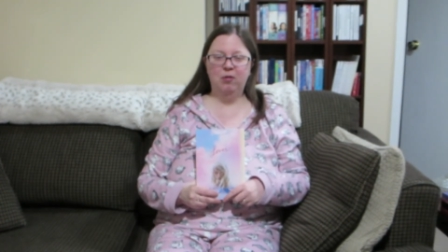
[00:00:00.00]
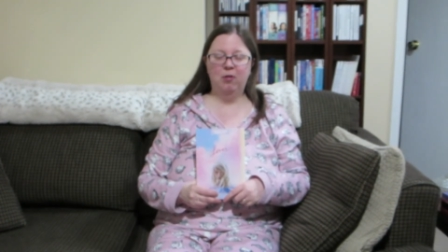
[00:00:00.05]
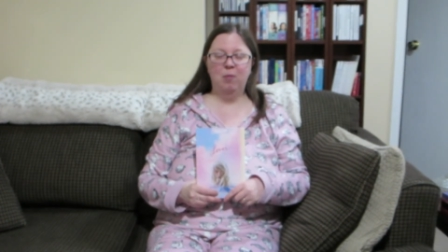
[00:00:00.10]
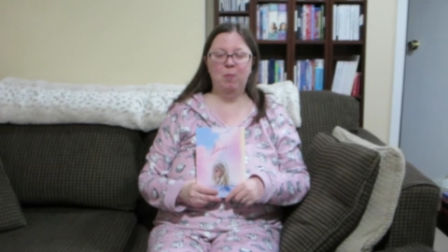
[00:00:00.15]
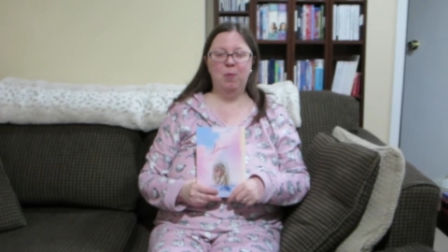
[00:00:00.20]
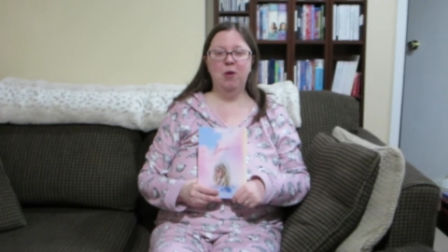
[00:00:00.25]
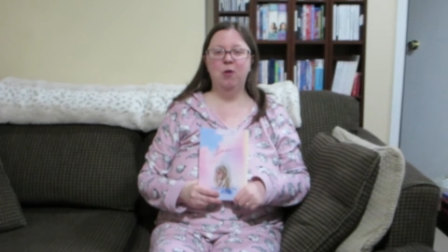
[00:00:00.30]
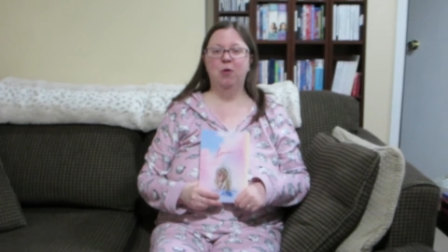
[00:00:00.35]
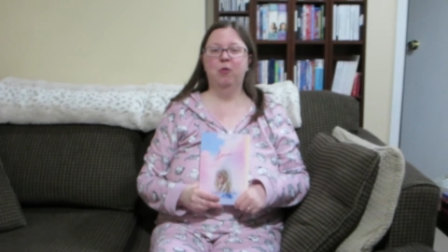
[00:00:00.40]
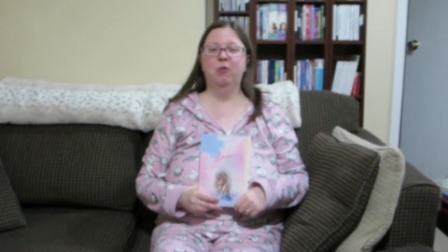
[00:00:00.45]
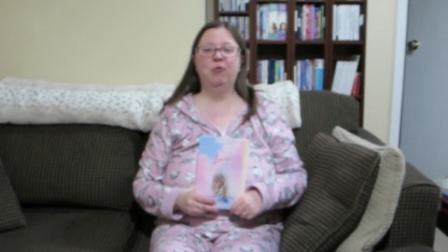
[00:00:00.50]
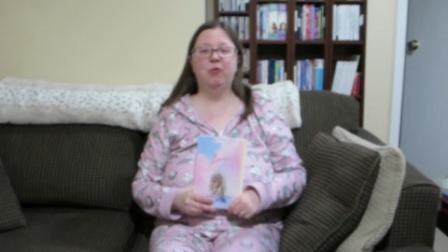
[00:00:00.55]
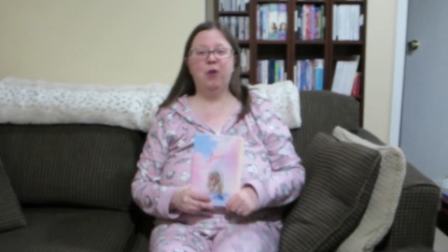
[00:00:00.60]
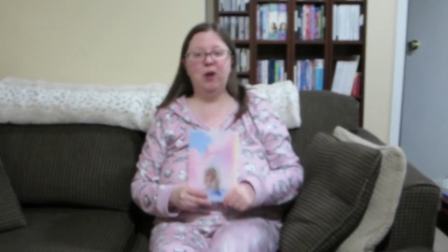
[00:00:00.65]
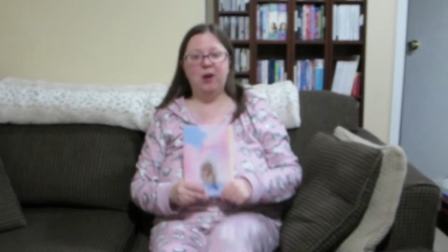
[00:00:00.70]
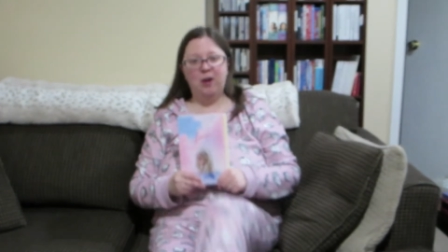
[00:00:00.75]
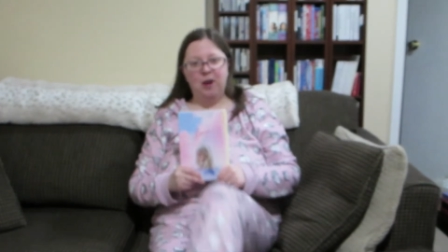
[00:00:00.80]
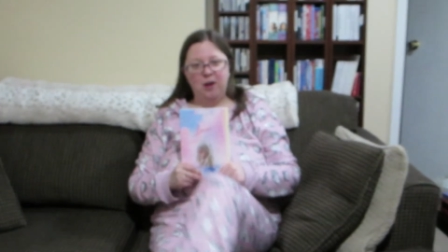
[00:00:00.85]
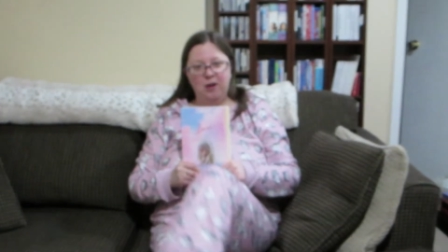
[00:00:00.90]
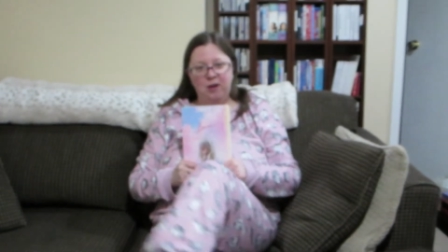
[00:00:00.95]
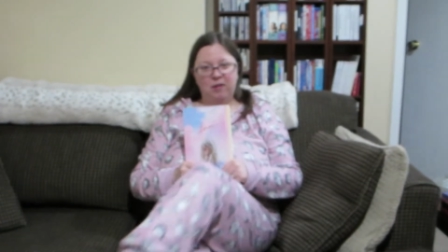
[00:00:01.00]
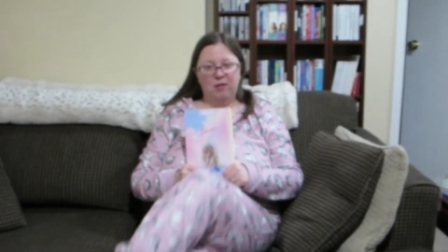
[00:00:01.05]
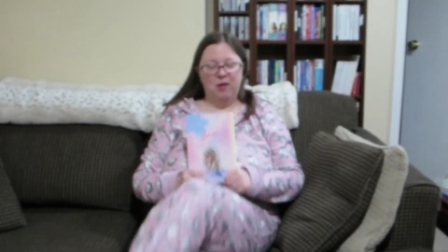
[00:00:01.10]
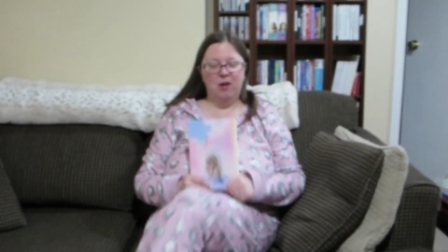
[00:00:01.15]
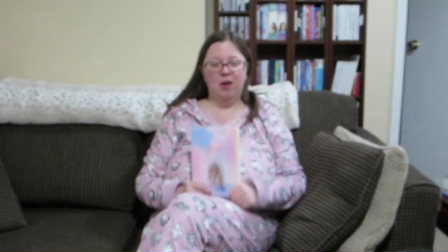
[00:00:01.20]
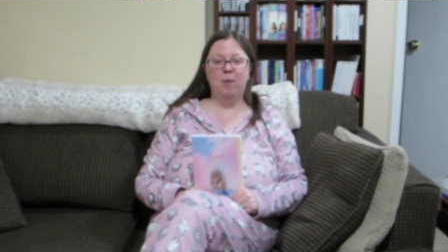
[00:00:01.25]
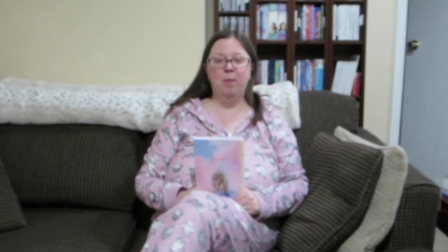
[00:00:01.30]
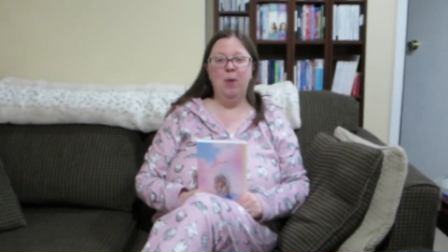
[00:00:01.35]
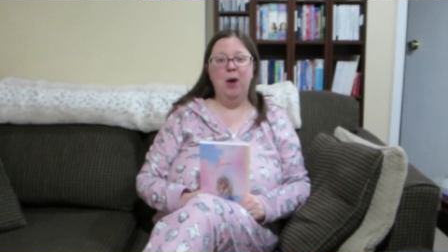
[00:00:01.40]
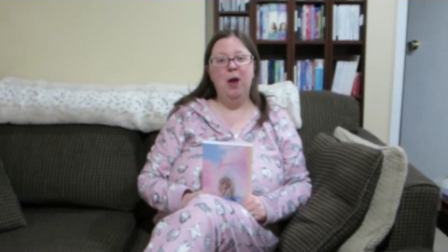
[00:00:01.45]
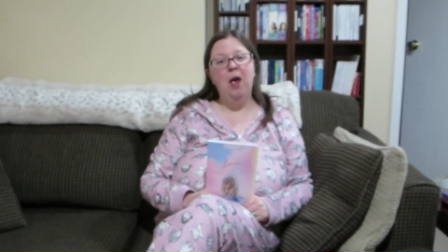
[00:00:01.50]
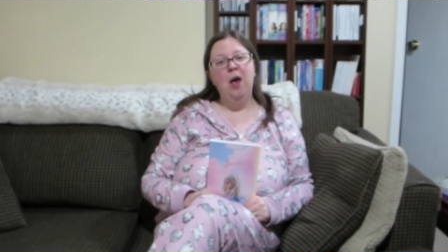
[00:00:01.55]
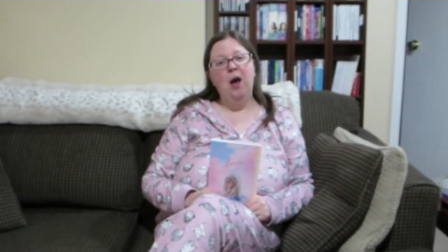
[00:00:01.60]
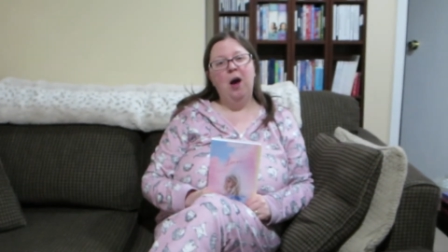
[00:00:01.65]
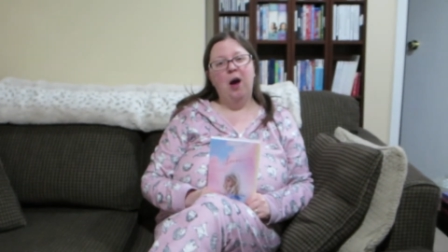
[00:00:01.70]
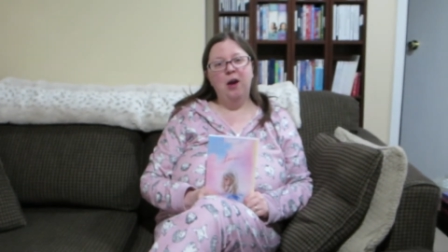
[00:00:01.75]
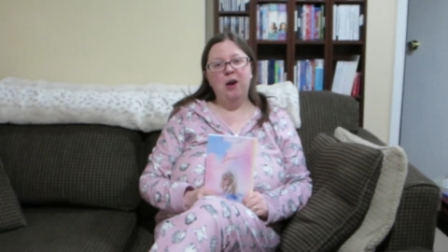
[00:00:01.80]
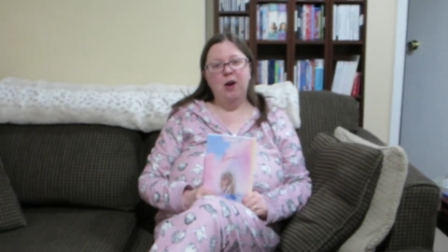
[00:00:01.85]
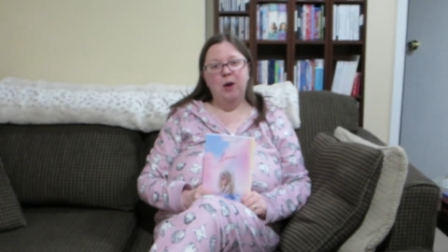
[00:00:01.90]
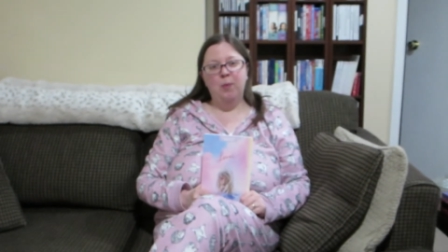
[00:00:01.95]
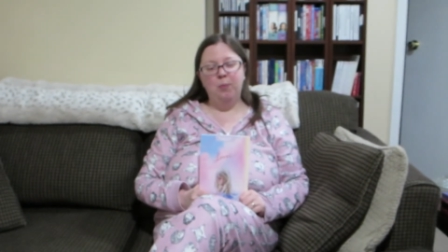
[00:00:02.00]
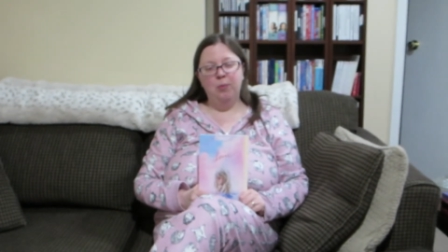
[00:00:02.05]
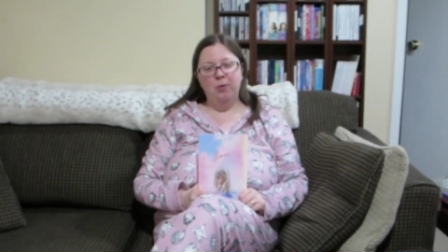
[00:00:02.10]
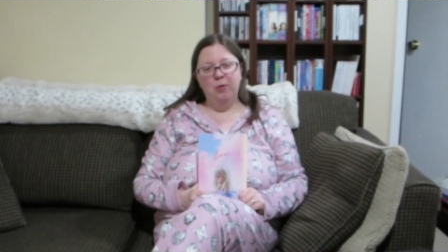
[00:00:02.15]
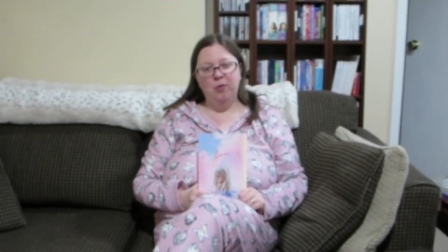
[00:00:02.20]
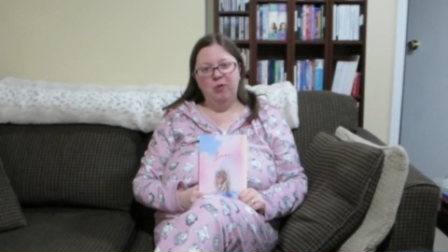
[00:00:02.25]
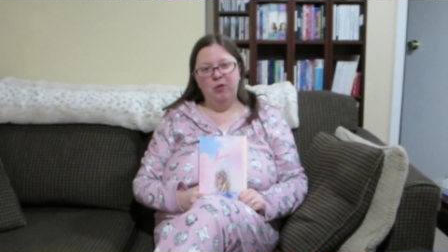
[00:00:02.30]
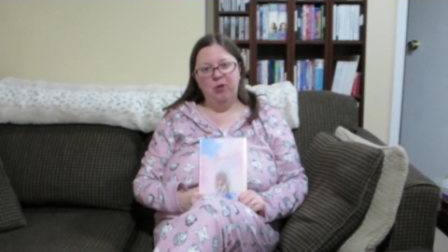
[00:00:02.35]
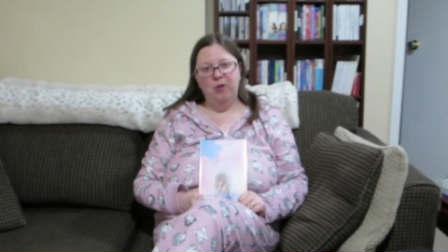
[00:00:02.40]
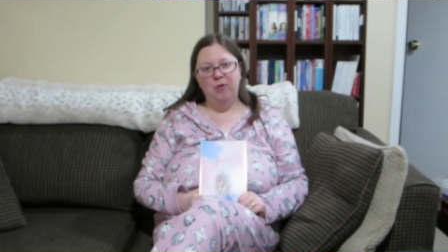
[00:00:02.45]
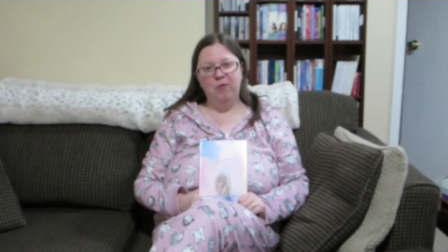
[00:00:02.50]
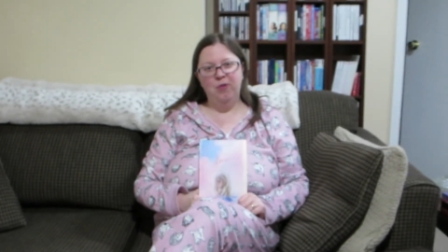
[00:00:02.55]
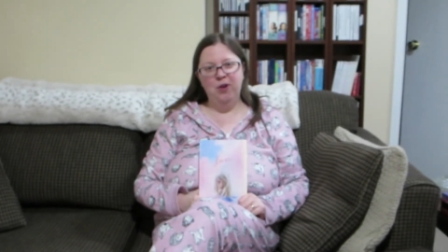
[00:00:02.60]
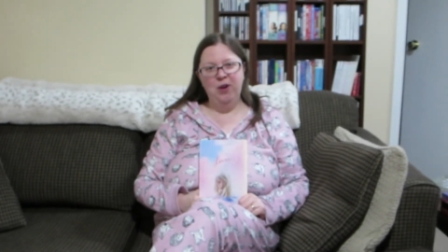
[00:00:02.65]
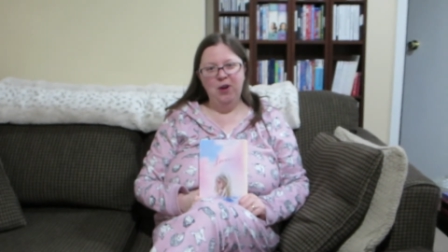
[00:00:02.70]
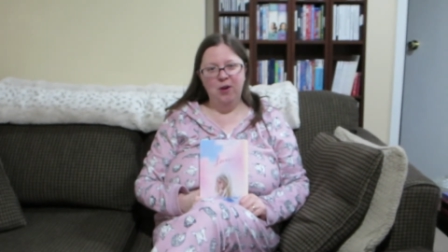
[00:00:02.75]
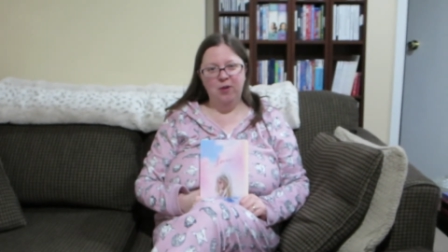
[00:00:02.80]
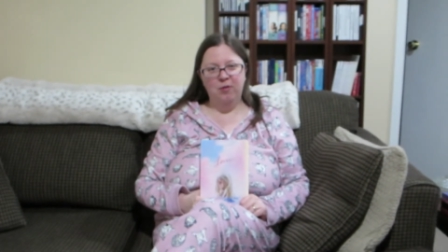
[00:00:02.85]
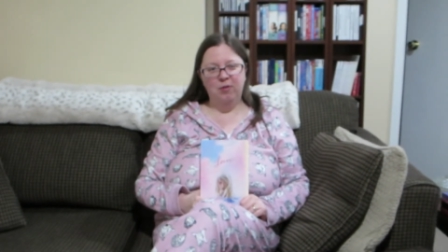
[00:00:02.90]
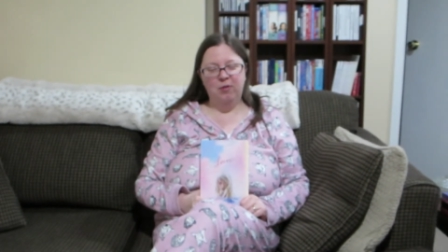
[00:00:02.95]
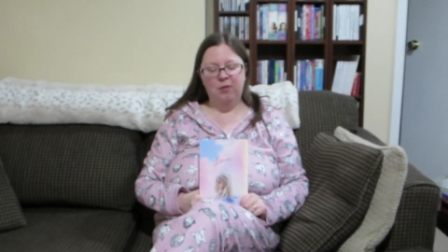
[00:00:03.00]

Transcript: to be notified anytime I upload new videos.